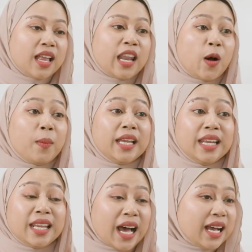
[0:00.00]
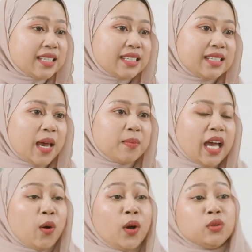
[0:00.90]
Now my last step
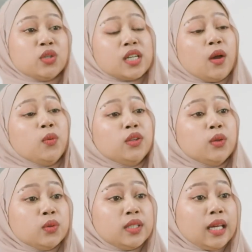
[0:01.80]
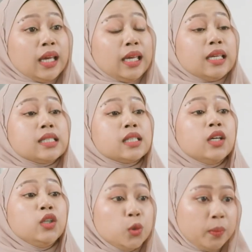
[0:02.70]
that I want to share with you today is
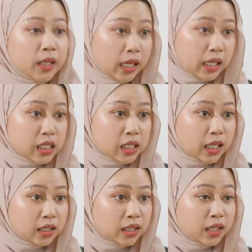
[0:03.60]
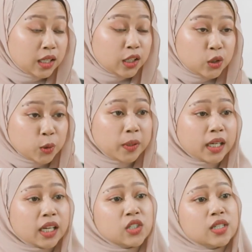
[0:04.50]
duplication.
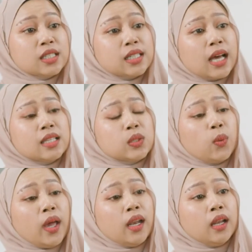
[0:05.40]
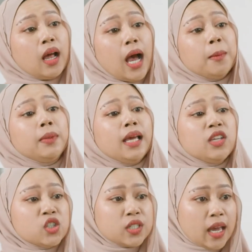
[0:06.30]
Duplication starts when
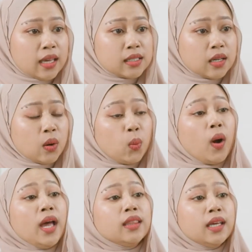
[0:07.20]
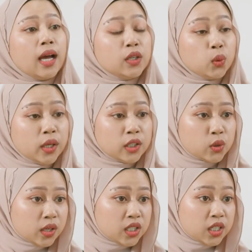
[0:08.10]
Upline shares what they are doing
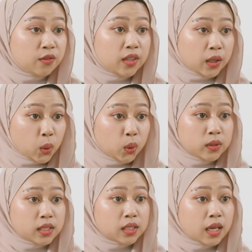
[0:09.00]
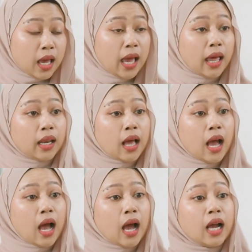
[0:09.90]
to achieve their goals and
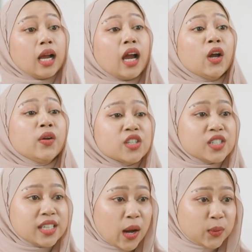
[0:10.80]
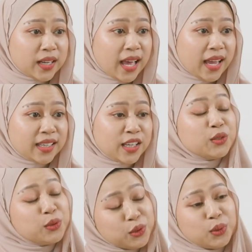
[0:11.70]
encourage downline
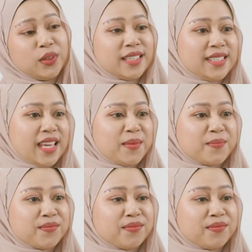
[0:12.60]
to do the same.